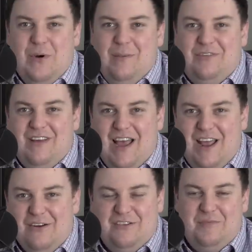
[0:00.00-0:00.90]

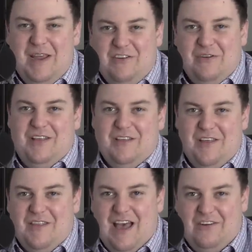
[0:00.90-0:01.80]
website or speech or anything
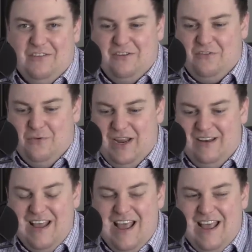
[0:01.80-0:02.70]
like that, just a tweet.